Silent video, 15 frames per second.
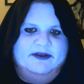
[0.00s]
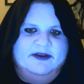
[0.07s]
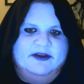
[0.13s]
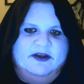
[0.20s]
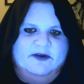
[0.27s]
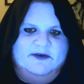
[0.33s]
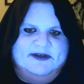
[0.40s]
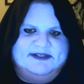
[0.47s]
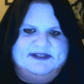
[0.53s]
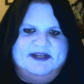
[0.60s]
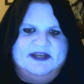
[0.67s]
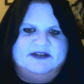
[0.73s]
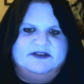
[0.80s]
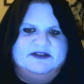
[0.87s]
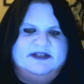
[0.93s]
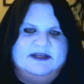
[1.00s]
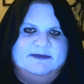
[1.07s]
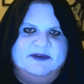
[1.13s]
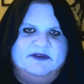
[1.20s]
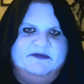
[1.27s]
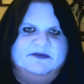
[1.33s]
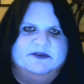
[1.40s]
A resonator
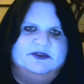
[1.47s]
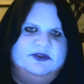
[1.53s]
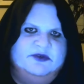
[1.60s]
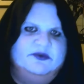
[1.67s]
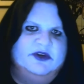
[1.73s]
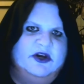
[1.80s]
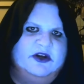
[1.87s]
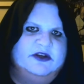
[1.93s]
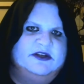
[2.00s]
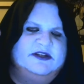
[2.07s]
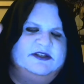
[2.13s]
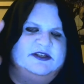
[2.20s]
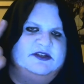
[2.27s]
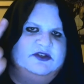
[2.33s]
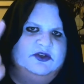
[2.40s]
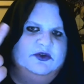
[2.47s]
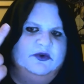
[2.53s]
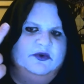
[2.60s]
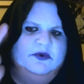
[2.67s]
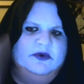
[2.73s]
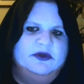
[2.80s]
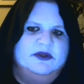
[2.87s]
demon for 2 darkness and
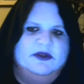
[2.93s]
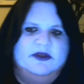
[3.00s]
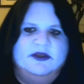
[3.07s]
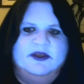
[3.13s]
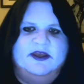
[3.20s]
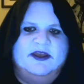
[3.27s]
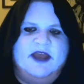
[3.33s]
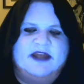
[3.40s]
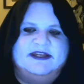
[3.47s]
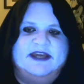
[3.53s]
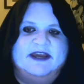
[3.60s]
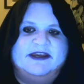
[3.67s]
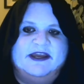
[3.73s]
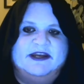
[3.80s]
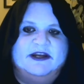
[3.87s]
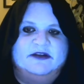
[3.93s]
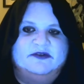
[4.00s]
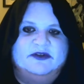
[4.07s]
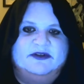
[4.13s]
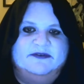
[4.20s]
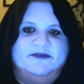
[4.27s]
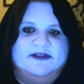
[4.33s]
2, attack
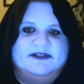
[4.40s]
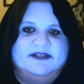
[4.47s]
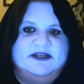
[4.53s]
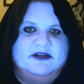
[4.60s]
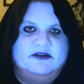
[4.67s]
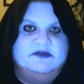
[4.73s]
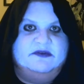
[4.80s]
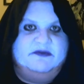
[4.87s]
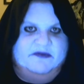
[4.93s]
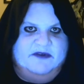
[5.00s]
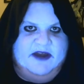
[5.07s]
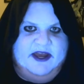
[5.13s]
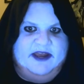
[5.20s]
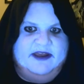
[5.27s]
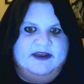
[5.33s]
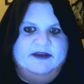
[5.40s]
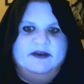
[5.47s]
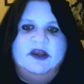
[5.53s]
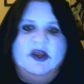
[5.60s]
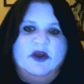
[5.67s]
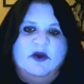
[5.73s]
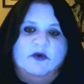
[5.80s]
800, defense 800, flying.
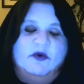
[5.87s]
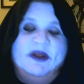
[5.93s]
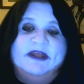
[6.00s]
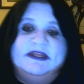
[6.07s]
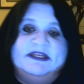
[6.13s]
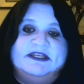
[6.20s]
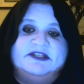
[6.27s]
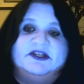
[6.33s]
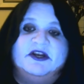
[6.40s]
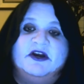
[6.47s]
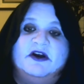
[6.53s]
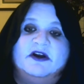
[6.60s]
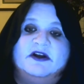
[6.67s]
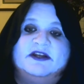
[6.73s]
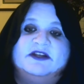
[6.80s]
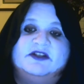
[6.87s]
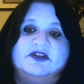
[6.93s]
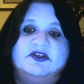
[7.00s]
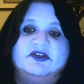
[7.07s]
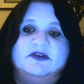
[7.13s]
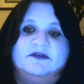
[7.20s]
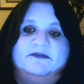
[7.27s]
When this card
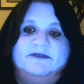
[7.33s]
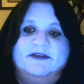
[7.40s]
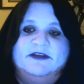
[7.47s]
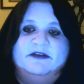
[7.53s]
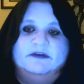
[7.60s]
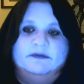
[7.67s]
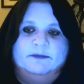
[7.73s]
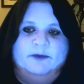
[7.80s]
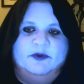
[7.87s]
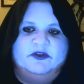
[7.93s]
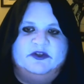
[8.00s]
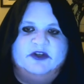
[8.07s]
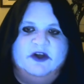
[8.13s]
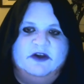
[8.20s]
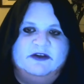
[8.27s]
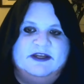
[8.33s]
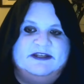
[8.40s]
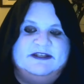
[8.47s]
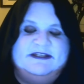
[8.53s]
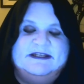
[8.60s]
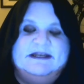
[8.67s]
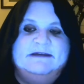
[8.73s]
enters your field, put
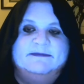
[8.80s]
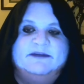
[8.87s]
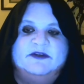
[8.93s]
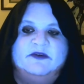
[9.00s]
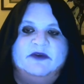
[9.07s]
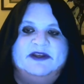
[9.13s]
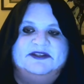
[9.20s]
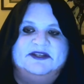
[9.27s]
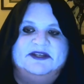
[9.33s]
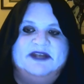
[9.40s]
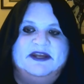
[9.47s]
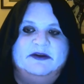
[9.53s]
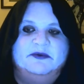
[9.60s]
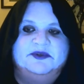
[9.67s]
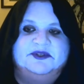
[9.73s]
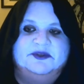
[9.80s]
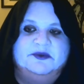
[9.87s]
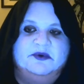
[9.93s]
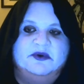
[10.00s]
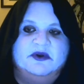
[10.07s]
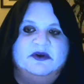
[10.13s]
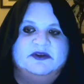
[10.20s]
target demon resonator with
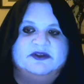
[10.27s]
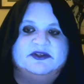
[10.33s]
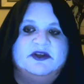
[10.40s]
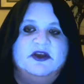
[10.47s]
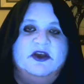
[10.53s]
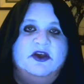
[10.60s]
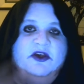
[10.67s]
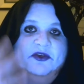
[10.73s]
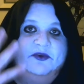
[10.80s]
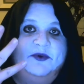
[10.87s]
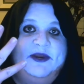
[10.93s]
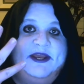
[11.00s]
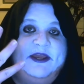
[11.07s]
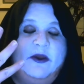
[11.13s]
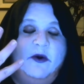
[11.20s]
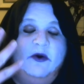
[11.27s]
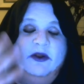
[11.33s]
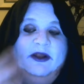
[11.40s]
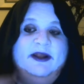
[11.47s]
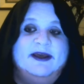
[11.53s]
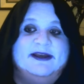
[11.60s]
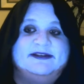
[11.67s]
total cost 3 or
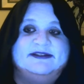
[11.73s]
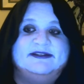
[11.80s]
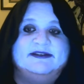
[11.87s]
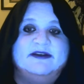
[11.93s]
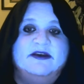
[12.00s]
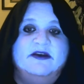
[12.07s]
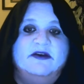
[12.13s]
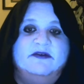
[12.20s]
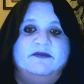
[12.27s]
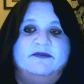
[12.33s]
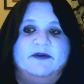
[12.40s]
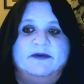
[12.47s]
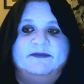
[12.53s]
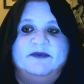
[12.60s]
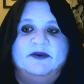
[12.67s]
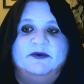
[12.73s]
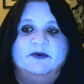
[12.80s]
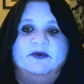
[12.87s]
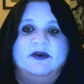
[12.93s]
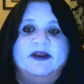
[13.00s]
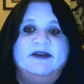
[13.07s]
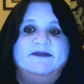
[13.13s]
less from your
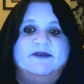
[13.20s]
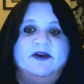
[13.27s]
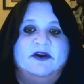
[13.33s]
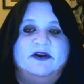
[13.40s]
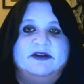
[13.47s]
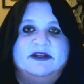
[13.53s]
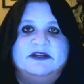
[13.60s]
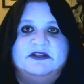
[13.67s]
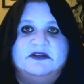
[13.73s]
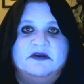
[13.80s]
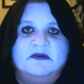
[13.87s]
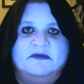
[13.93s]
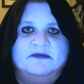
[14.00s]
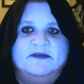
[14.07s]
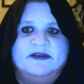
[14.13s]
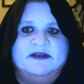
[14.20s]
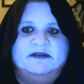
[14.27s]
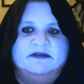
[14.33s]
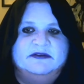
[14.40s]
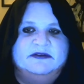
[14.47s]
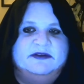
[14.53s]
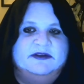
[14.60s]
graveyard into your field.